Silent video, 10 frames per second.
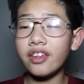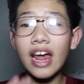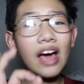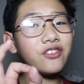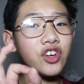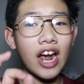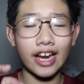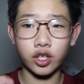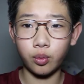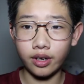then after
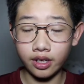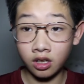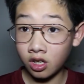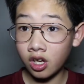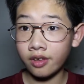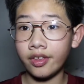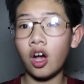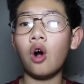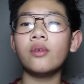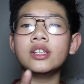Act 1, they
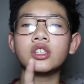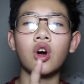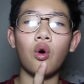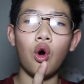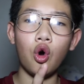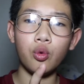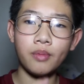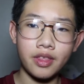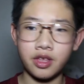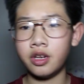always go home
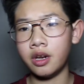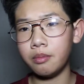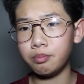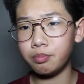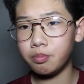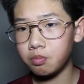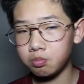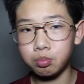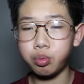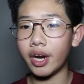and then
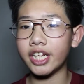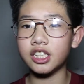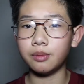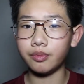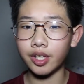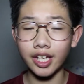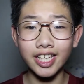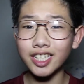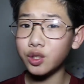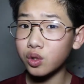break something. And
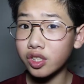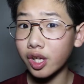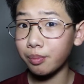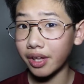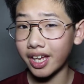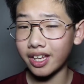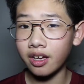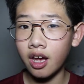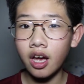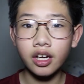it's usually a plate,
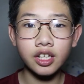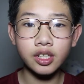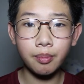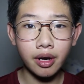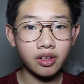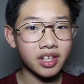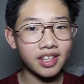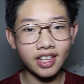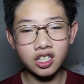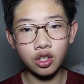because apparently
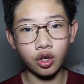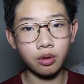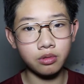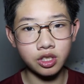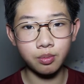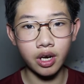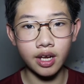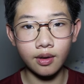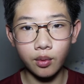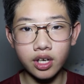that's Logan's
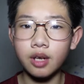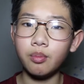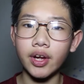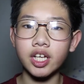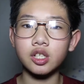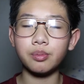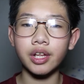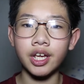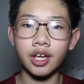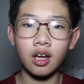brand, where he breaks a
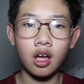plate.